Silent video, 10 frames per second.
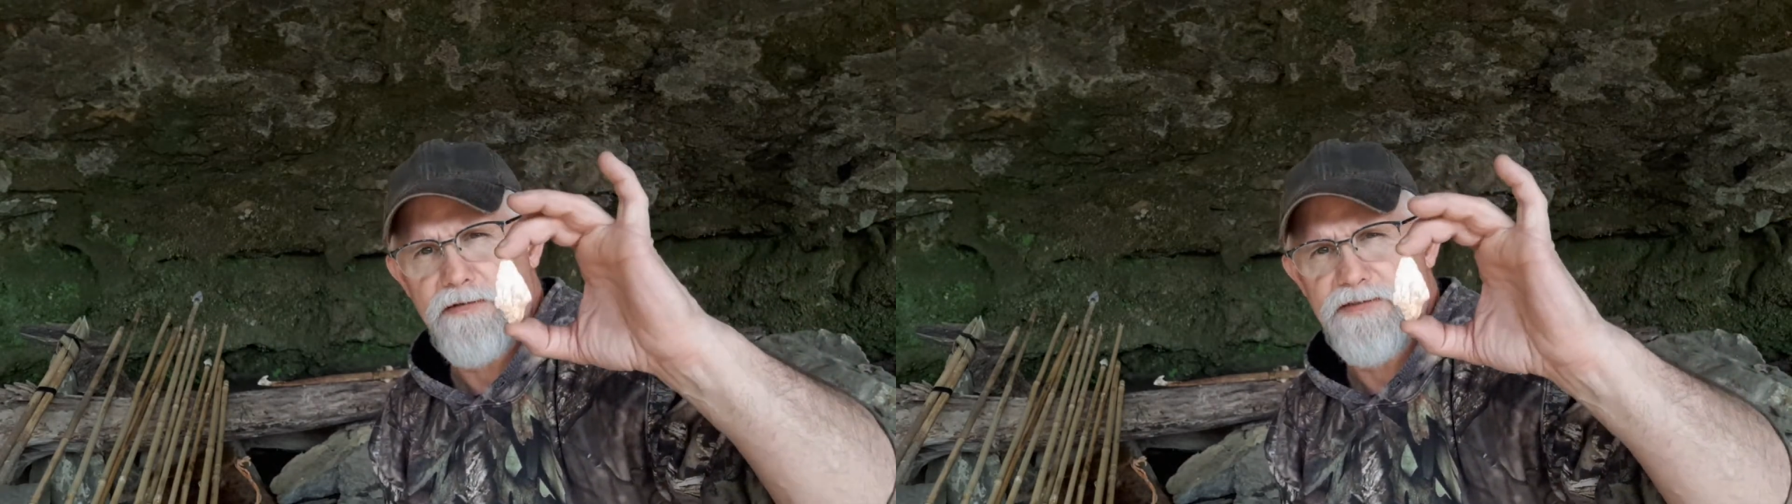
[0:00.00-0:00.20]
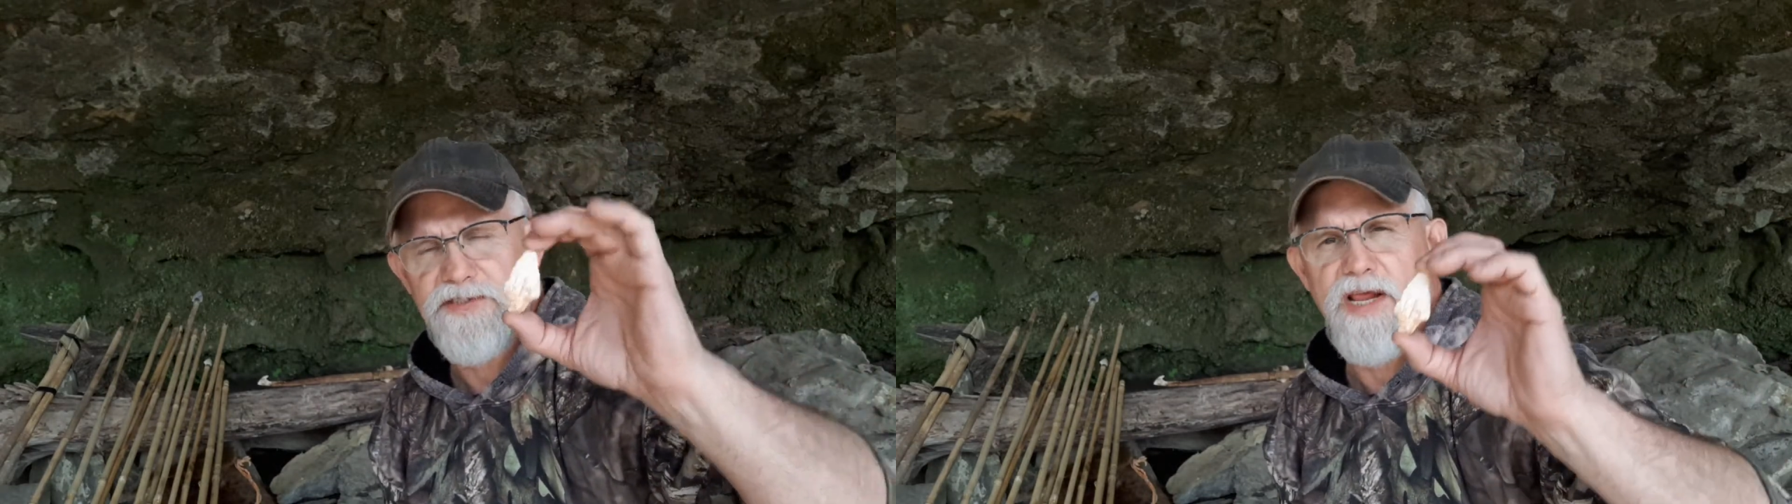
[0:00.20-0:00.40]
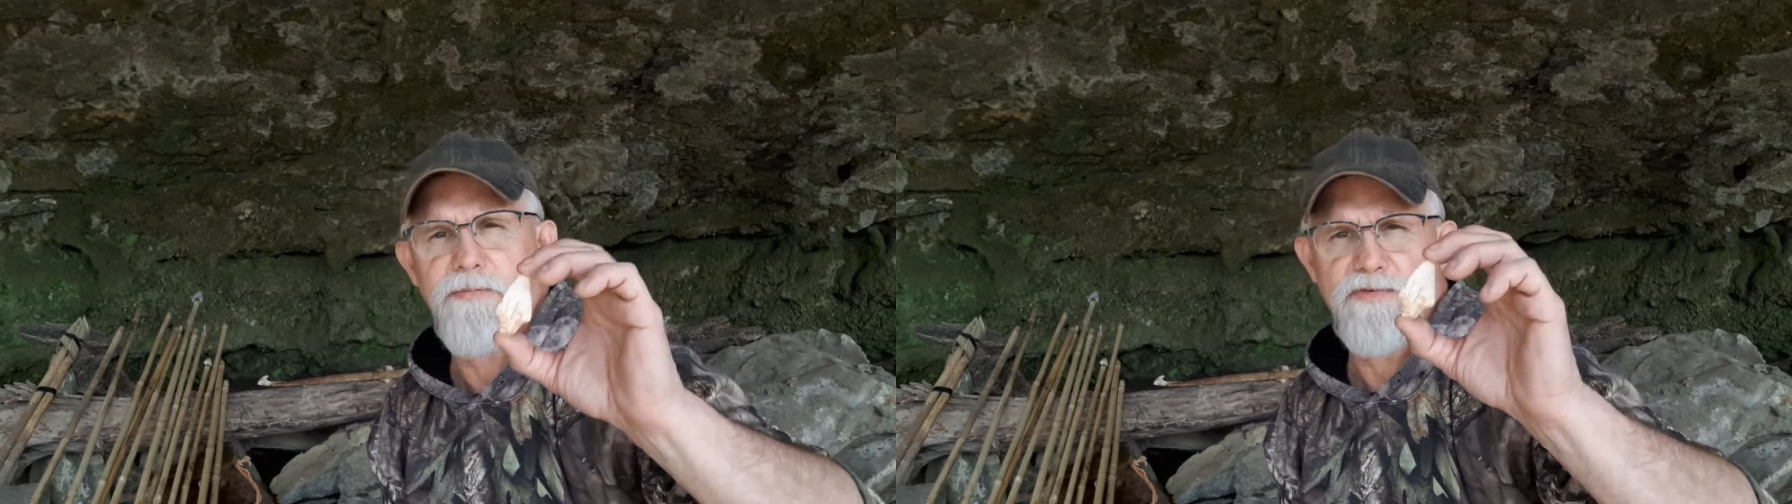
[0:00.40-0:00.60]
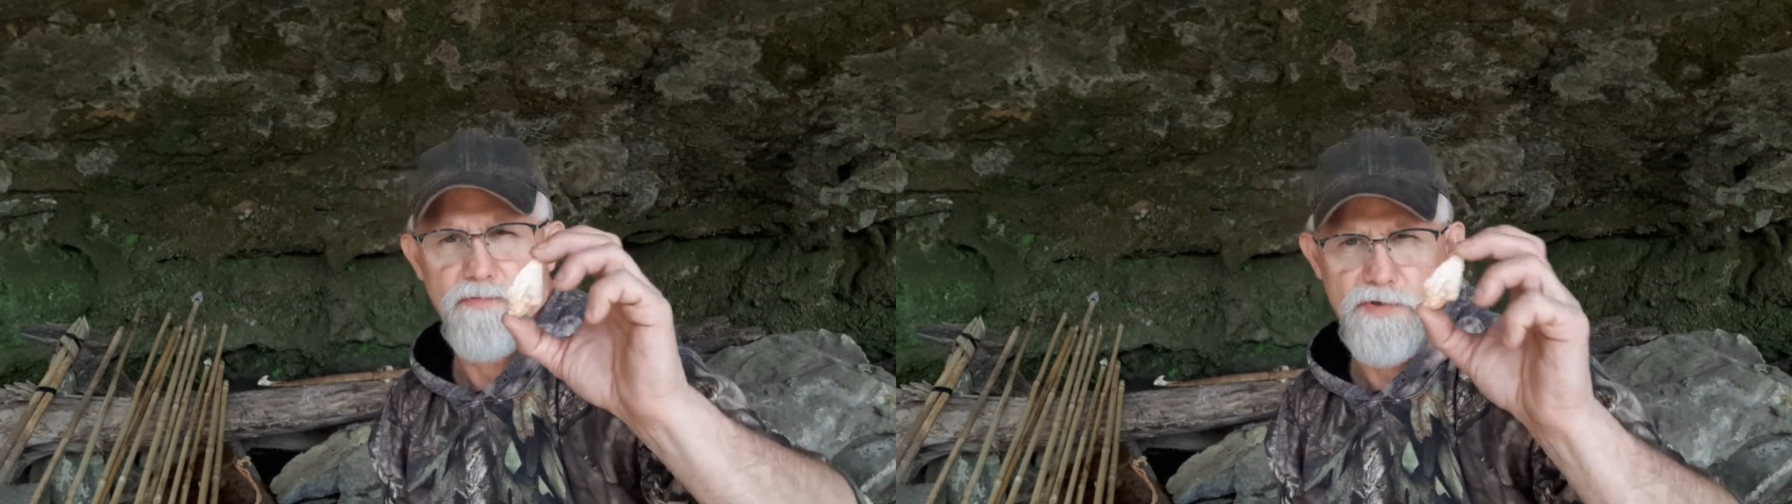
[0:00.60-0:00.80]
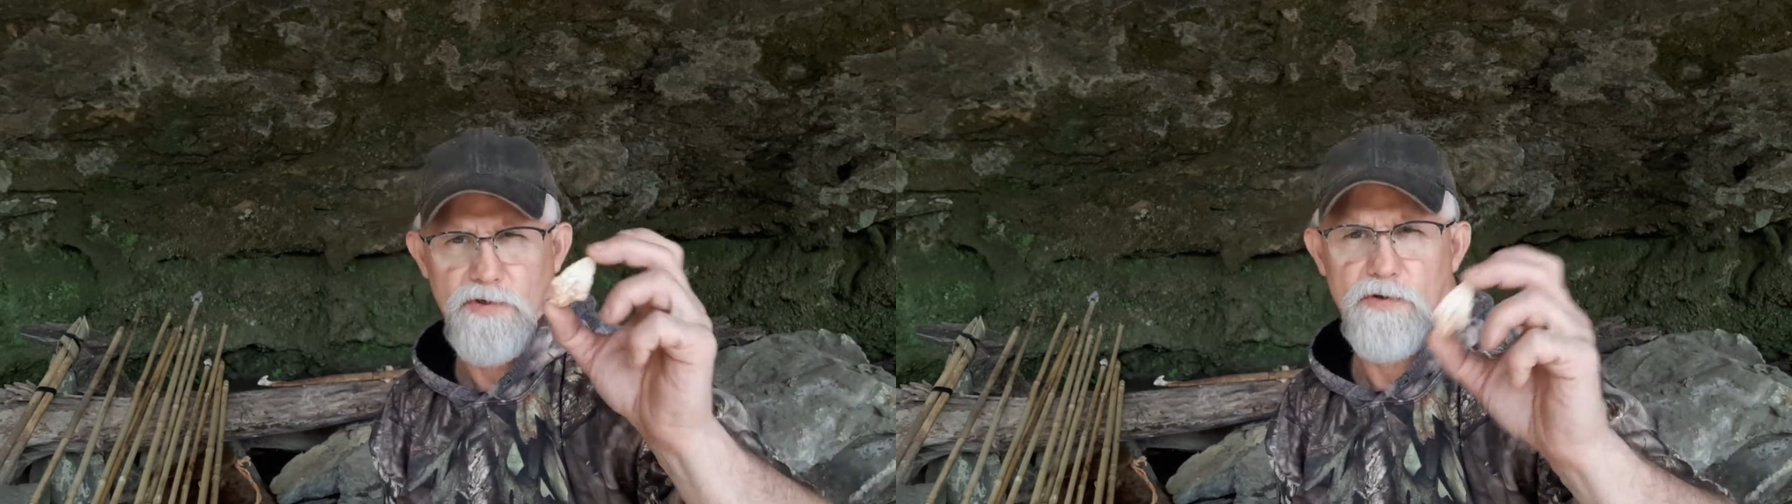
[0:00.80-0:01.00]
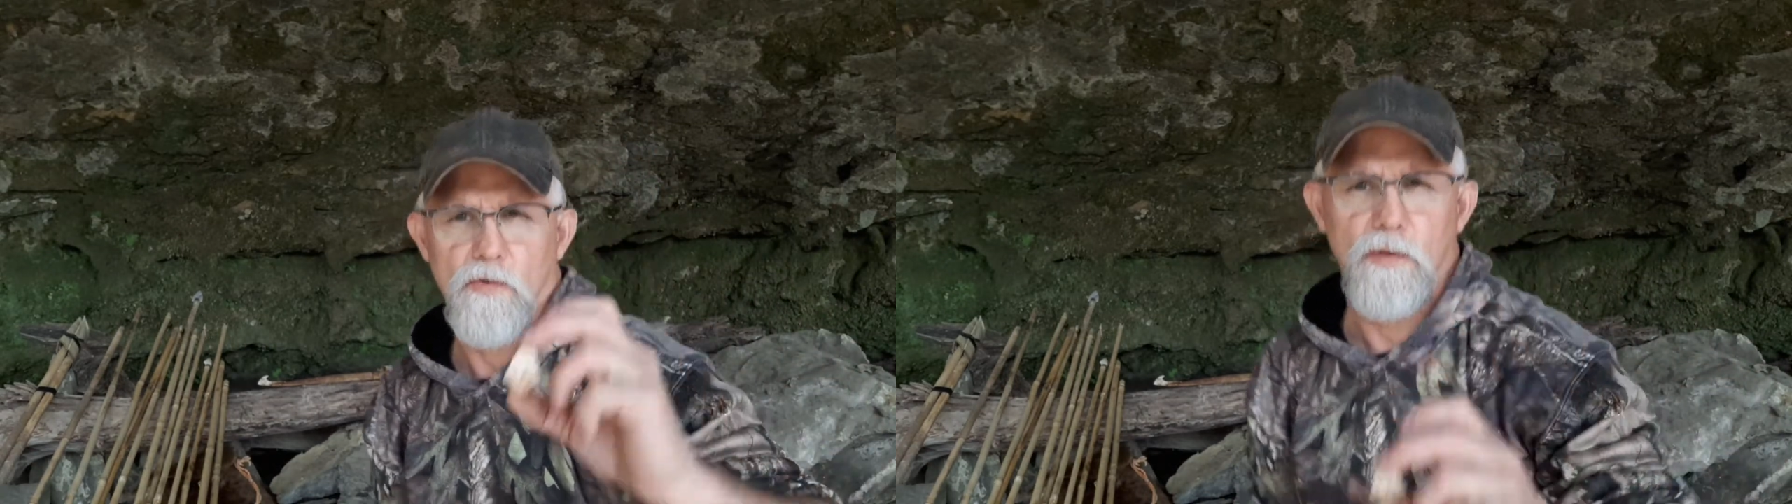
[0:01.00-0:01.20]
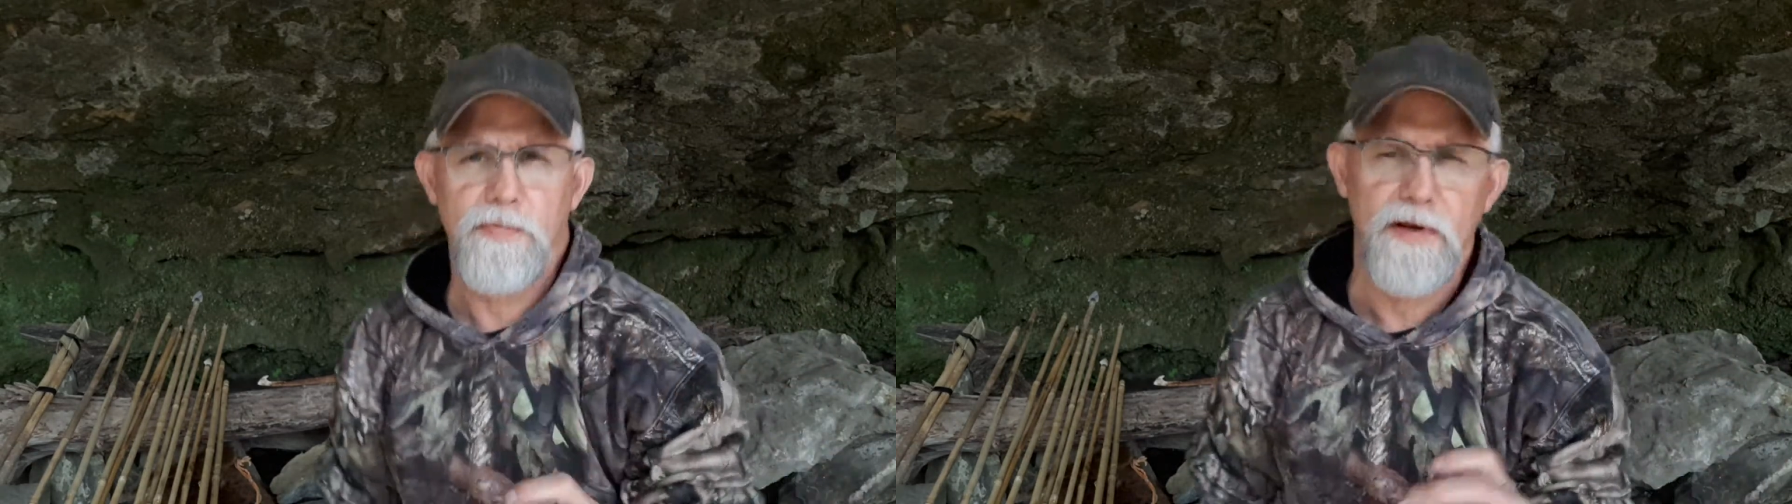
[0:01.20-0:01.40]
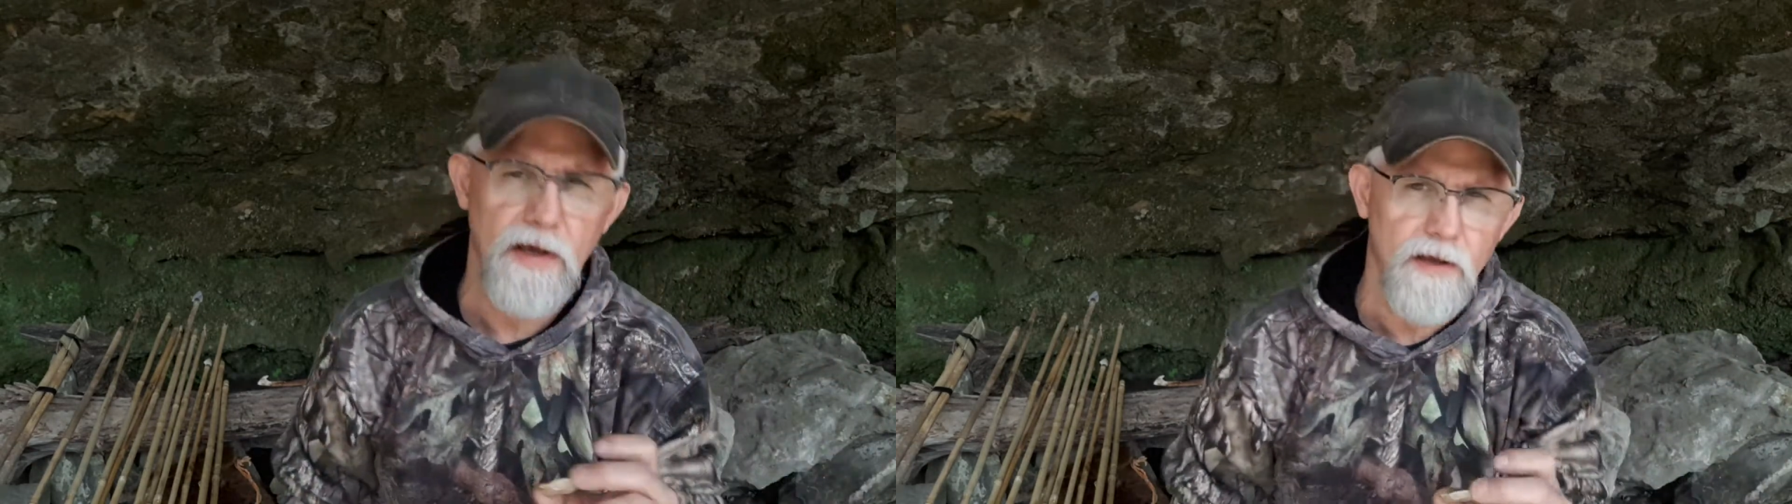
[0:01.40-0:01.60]
The same as when you go up
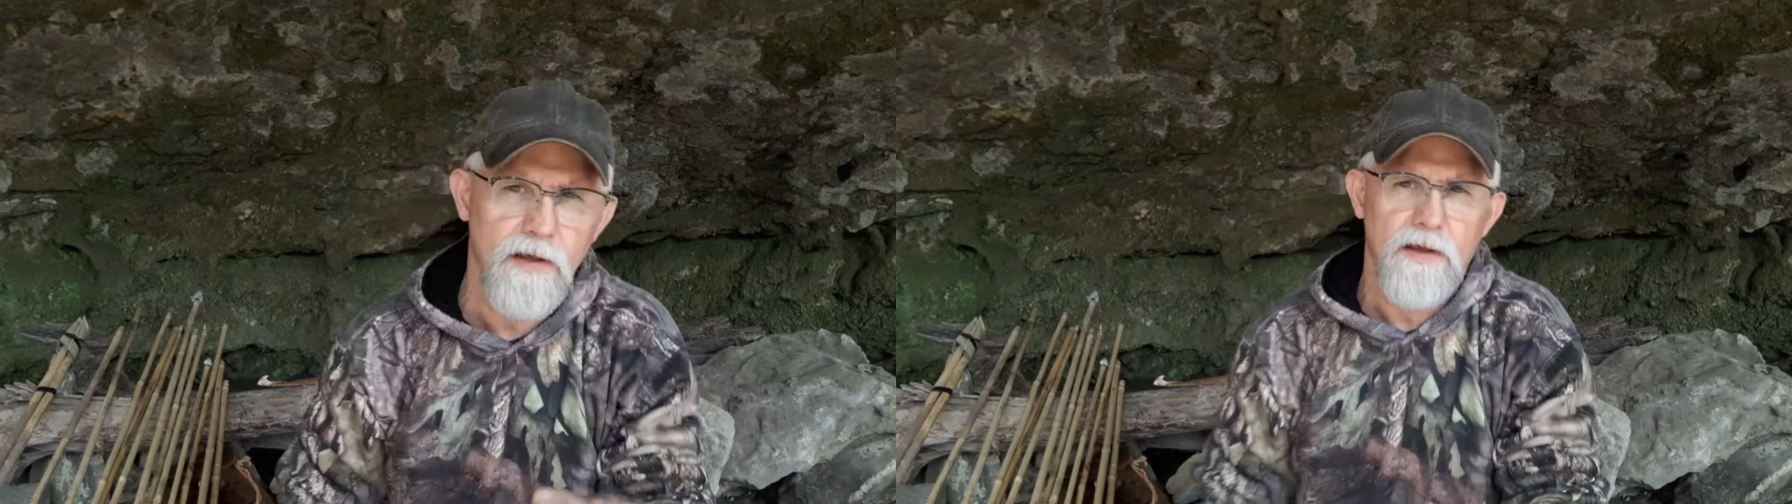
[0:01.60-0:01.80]
into